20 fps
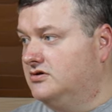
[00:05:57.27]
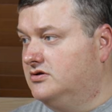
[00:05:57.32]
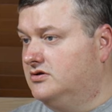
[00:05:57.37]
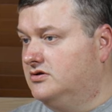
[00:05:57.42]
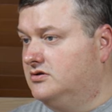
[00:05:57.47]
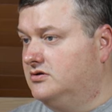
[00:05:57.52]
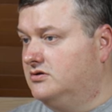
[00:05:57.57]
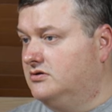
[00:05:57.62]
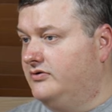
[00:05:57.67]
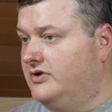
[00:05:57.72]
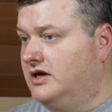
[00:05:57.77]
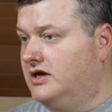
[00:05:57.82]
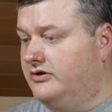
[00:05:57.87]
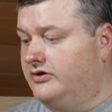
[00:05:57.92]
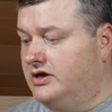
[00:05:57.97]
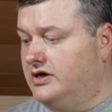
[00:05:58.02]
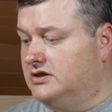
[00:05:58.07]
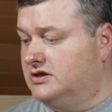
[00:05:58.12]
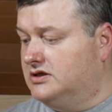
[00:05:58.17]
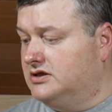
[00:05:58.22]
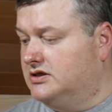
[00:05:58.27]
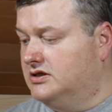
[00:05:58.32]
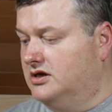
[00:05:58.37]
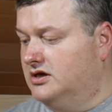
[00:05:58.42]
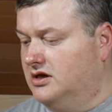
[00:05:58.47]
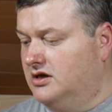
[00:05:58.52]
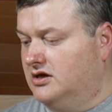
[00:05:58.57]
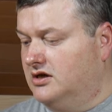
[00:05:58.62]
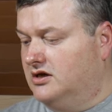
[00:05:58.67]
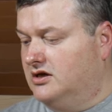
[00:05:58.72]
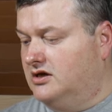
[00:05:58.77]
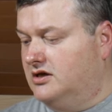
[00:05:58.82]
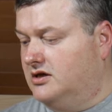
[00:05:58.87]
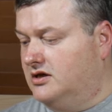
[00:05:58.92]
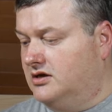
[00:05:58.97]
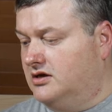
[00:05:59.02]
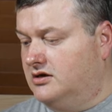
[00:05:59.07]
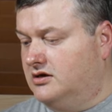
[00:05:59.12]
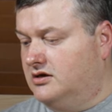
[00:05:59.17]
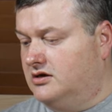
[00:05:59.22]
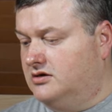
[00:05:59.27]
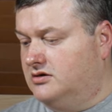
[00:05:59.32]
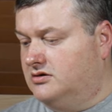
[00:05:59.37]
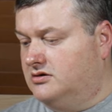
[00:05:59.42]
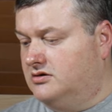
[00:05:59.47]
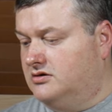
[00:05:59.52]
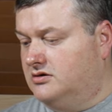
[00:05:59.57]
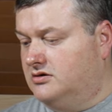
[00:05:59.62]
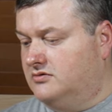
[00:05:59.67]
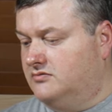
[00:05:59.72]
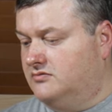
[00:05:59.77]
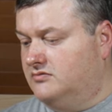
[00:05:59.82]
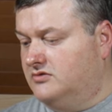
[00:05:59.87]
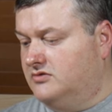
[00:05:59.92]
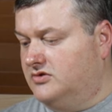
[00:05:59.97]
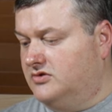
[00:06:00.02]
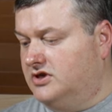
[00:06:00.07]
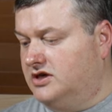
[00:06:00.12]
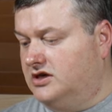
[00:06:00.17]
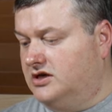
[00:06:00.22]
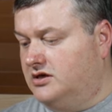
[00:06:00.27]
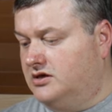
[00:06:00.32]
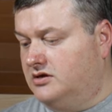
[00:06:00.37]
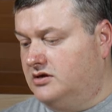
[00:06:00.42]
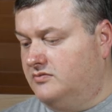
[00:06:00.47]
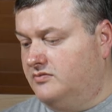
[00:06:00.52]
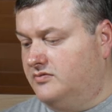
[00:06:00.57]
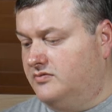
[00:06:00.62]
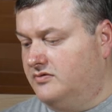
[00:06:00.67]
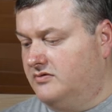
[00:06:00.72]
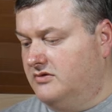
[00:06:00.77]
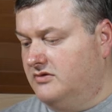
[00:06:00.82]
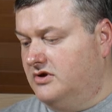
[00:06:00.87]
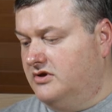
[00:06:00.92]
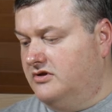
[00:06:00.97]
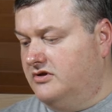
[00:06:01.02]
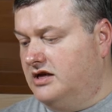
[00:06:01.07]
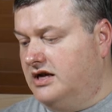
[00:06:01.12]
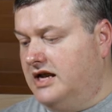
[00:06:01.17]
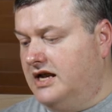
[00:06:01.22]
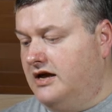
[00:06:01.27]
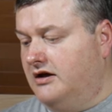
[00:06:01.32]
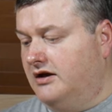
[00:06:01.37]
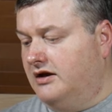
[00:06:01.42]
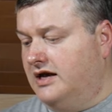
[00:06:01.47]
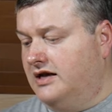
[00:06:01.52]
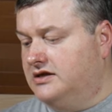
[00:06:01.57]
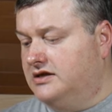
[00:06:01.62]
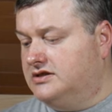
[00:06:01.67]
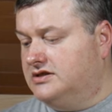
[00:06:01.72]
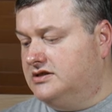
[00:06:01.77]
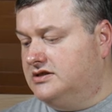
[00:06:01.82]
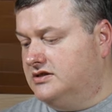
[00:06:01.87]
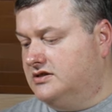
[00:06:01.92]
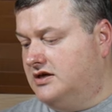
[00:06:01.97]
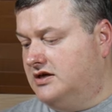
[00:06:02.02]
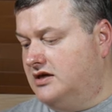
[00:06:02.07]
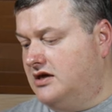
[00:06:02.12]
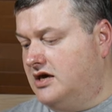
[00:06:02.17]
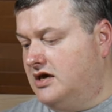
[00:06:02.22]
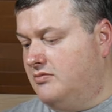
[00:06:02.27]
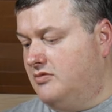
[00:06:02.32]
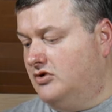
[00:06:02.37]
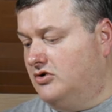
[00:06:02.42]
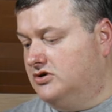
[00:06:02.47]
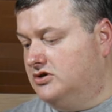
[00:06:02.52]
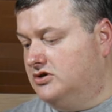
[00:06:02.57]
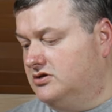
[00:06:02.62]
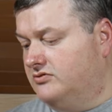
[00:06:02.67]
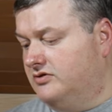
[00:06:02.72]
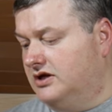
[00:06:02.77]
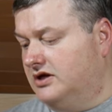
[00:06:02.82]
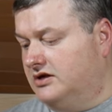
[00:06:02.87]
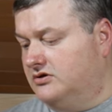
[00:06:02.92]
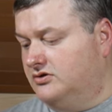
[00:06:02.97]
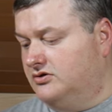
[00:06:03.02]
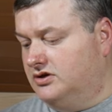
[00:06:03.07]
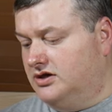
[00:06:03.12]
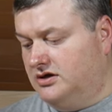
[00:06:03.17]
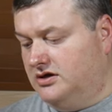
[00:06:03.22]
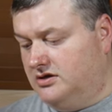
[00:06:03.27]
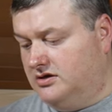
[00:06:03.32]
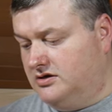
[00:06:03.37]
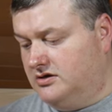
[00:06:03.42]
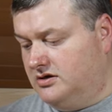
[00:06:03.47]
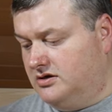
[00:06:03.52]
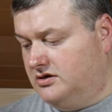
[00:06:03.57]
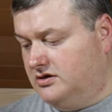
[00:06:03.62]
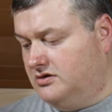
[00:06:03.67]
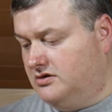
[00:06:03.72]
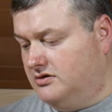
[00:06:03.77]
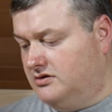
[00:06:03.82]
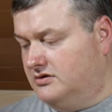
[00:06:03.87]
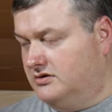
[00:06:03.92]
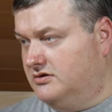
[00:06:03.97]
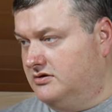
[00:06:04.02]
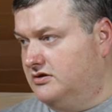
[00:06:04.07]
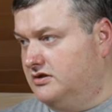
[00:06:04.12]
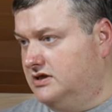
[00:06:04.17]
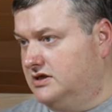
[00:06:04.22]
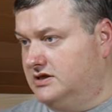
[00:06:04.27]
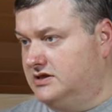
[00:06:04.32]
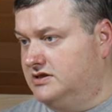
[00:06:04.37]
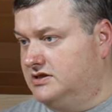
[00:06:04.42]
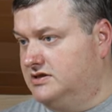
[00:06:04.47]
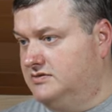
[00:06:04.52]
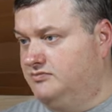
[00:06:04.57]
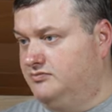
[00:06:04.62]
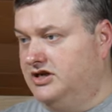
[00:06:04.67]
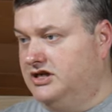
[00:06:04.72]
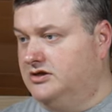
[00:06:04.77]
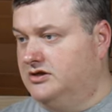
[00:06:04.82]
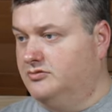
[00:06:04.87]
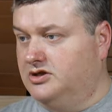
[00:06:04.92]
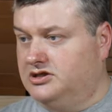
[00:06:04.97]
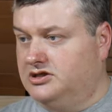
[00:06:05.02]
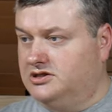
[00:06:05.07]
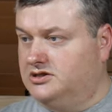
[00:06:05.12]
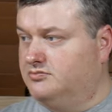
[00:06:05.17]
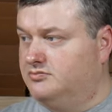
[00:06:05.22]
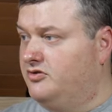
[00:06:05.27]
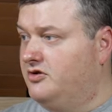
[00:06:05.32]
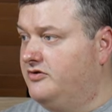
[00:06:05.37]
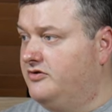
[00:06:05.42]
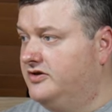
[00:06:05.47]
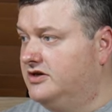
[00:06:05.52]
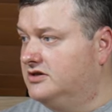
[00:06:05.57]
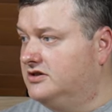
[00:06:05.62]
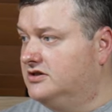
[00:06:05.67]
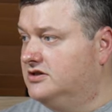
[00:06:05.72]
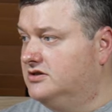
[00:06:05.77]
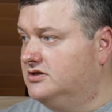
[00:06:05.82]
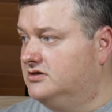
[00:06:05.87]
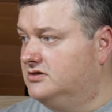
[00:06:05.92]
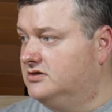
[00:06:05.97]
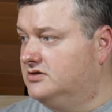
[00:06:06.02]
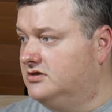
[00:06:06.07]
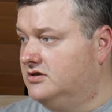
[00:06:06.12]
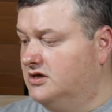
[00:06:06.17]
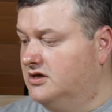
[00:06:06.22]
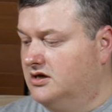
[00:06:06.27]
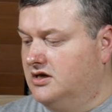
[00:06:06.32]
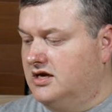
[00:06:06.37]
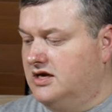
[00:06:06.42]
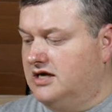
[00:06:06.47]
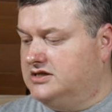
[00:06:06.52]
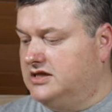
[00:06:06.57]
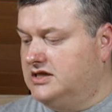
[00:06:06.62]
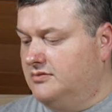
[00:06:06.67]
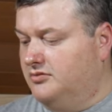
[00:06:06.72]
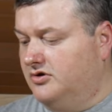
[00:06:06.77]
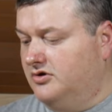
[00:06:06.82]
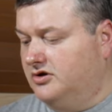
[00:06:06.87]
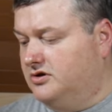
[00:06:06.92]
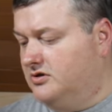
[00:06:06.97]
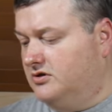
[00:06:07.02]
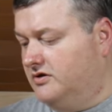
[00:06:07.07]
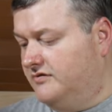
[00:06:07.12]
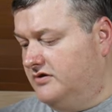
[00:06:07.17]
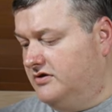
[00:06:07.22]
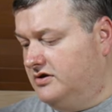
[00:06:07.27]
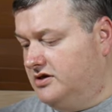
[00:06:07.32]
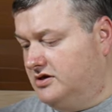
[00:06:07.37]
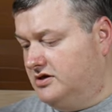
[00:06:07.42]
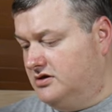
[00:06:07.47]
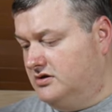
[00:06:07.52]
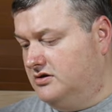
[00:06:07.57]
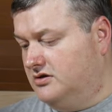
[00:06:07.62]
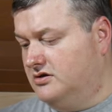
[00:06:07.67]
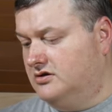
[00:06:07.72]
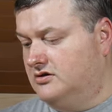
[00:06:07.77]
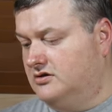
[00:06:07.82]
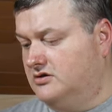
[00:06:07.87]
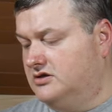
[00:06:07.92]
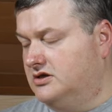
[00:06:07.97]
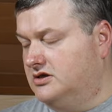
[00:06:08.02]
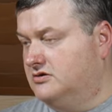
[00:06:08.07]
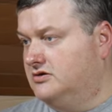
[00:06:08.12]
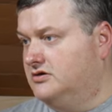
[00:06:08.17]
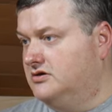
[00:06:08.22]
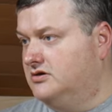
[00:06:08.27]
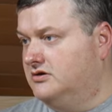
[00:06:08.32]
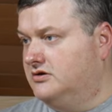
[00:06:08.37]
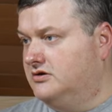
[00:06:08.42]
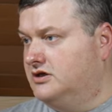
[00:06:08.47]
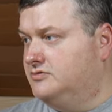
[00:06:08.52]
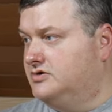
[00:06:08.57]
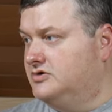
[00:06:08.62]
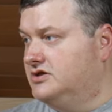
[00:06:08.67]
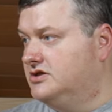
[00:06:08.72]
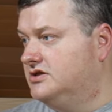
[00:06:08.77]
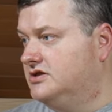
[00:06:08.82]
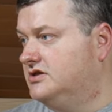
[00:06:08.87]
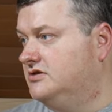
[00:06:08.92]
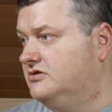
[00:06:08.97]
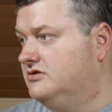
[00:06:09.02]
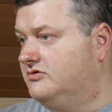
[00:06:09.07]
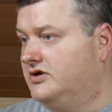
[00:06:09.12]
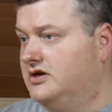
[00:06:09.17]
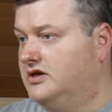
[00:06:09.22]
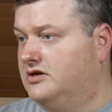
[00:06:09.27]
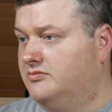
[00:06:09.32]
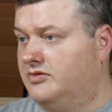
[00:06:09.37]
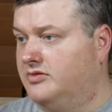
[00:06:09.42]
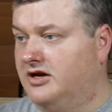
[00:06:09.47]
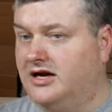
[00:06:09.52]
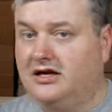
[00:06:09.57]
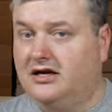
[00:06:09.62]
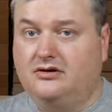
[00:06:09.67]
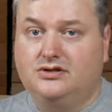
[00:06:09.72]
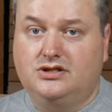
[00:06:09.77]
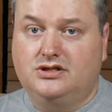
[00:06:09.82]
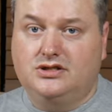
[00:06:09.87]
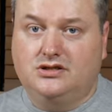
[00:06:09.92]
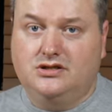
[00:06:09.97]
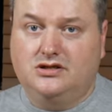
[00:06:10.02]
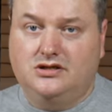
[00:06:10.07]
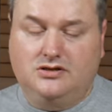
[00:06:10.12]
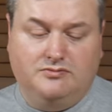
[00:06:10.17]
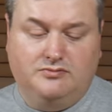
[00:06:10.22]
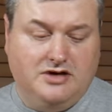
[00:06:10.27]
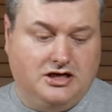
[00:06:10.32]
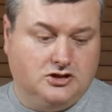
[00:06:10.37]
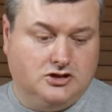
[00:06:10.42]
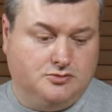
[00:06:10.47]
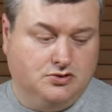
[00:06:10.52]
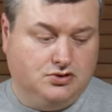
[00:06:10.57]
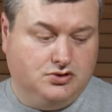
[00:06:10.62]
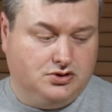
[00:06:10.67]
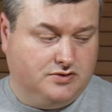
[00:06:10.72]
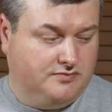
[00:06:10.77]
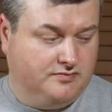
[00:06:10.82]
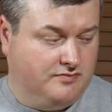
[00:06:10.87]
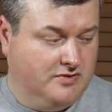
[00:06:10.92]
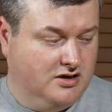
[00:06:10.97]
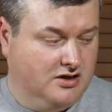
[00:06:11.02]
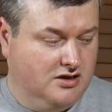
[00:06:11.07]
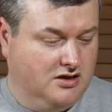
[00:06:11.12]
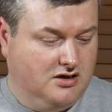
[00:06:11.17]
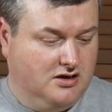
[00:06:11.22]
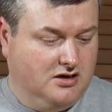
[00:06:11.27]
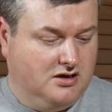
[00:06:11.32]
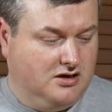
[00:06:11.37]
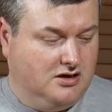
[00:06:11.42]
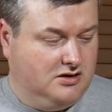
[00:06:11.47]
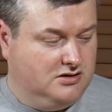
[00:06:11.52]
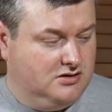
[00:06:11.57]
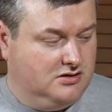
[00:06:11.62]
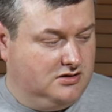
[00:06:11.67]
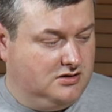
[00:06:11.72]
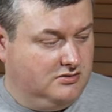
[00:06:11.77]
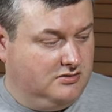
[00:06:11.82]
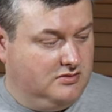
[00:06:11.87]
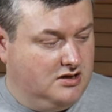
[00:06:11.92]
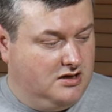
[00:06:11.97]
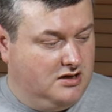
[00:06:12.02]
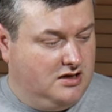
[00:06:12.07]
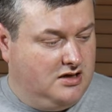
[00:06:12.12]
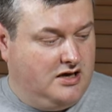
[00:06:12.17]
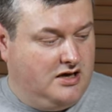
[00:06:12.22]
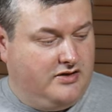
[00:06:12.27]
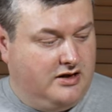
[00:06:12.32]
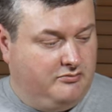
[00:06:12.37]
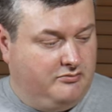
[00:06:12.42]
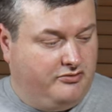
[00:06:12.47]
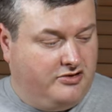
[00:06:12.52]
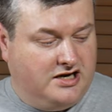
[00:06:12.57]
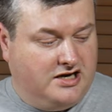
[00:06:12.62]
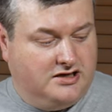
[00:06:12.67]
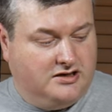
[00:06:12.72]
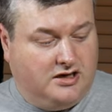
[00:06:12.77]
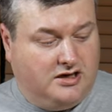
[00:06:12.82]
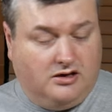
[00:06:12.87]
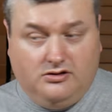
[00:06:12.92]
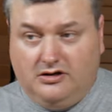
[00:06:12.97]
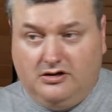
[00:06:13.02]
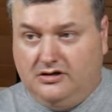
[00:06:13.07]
really great. The layer lines came out good, and this is pretty much perfect example of the Christmas tree by Angus at Makers Muse. I then printed out